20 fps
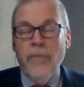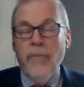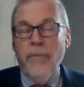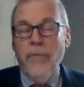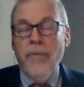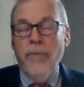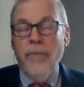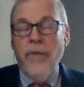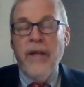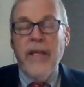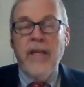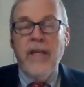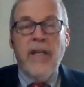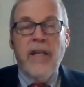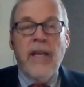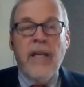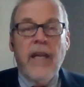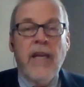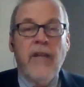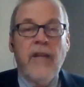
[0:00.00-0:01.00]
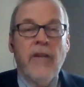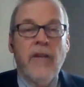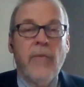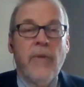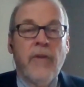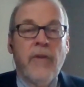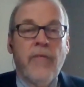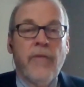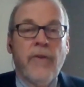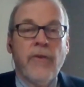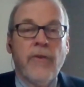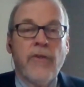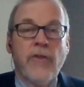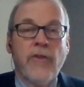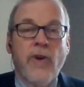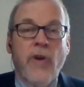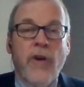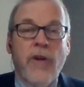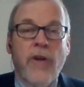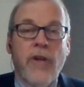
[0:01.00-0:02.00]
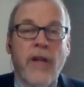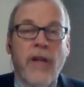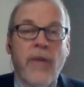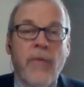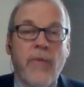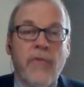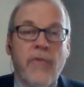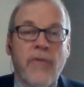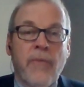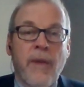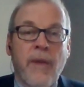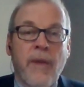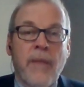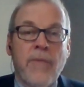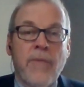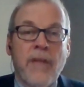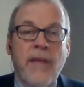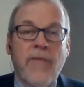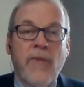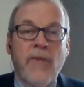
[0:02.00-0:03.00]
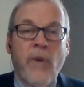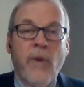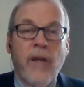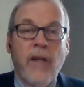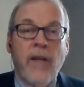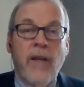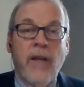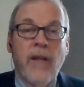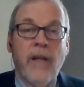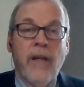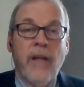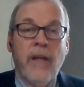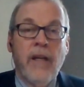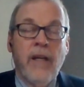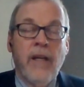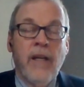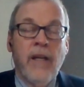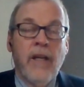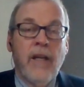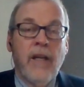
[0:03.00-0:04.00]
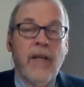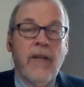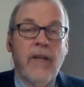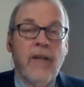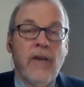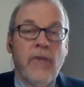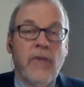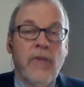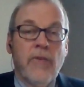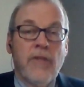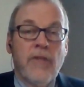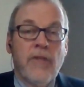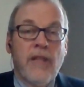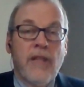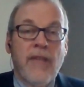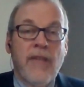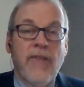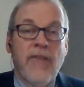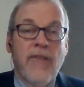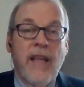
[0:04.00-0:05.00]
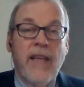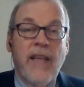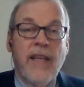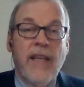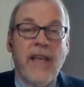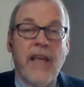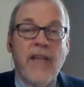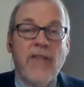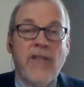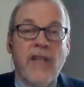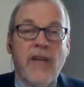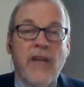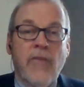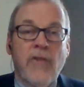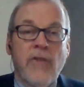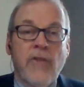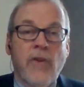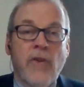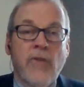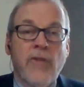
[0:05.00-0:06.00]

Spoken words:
they indicated that when it first started, they were sometimes having to wait, 7-8 days to get results.